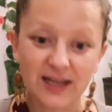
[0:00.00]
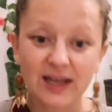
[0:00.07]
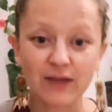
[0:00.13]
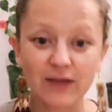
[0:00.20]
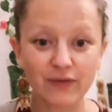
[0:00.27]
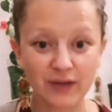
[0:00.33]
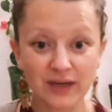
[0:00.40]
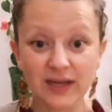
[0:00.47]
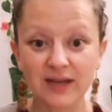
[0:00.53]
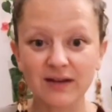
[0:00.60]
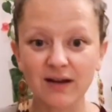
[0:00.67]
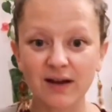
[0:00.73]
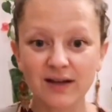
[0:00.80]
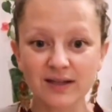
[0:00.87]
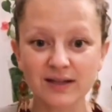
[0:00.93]
If they need
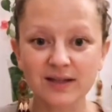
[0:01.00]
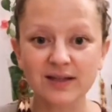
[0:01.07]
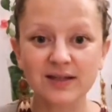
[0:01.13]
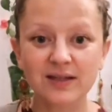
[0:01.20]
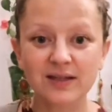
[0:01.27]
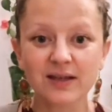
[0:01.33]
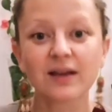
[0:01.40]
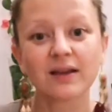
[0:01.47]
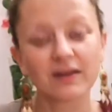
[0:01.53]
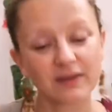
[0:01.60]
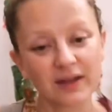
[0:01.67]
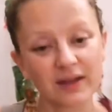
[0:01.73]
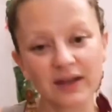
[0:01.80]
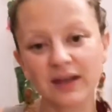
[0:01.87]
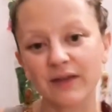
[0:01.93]
guidance,
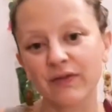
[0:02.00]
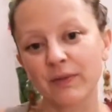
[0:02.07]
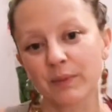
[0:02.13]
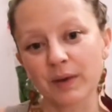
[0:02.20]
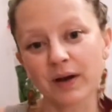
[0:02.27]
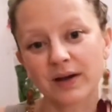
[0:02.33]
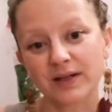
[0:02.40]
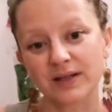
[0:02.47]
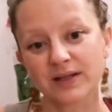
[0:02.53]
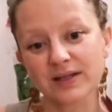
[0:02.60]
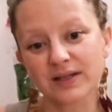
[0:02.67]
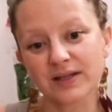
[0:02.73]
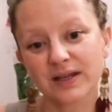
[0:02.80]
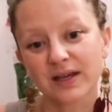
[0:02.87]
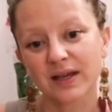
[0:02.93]
then give them guidance.